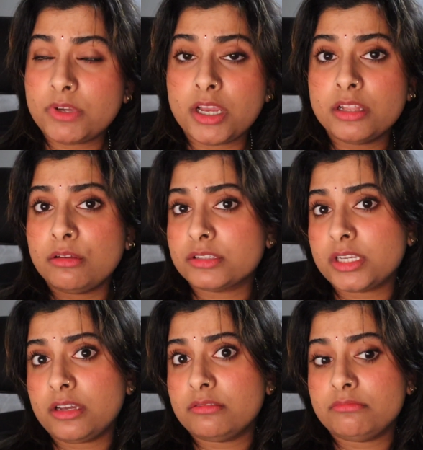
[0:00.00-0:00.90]
I lost
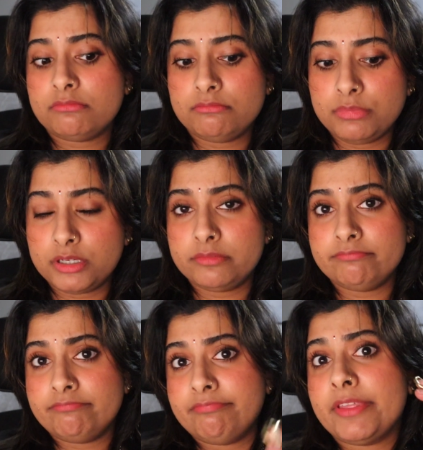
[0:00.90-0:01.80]
count, but
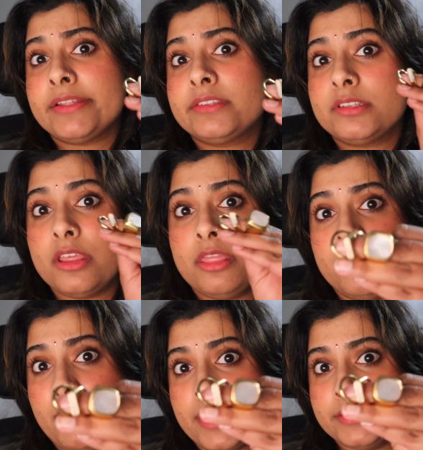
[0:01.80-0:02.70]
that's
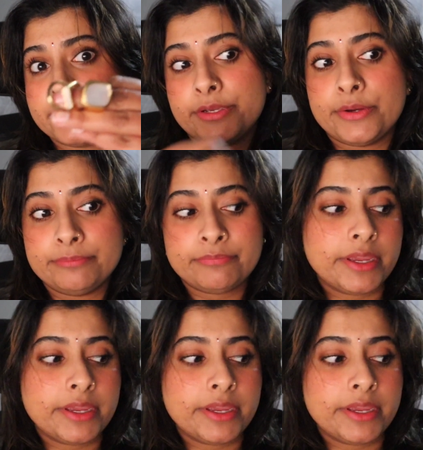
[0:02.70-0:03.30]
the Midas Co.